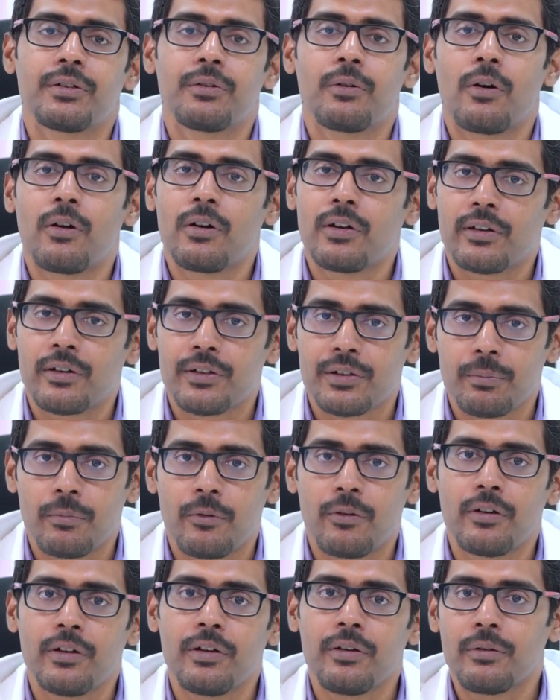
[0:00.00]
not
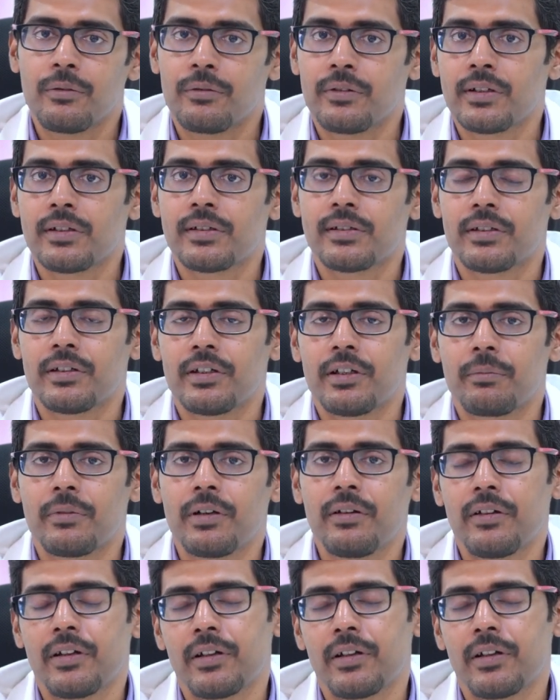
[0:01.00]
responding to this treatment,